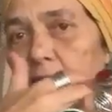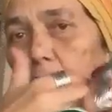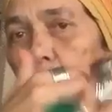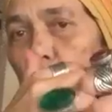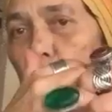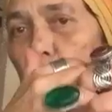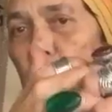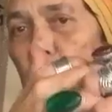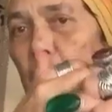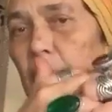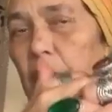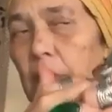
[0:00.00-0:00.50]

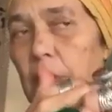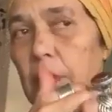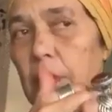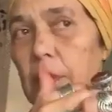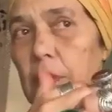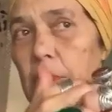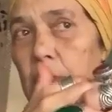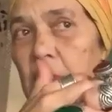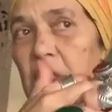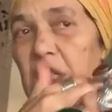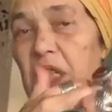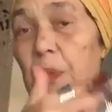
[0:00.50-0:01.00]
imperial
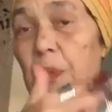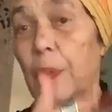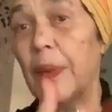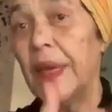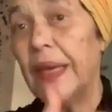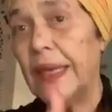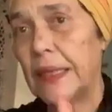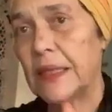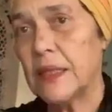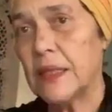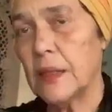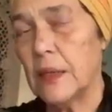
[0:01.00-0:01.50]

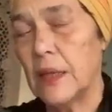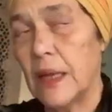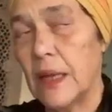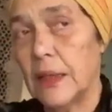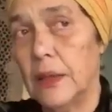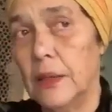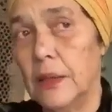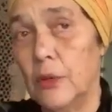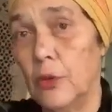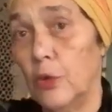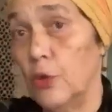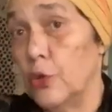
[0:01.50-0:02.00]
space,
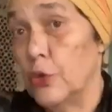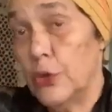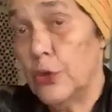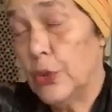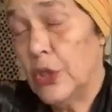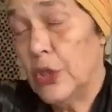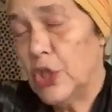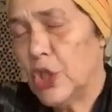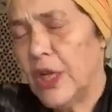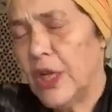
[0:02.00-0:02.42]
like also in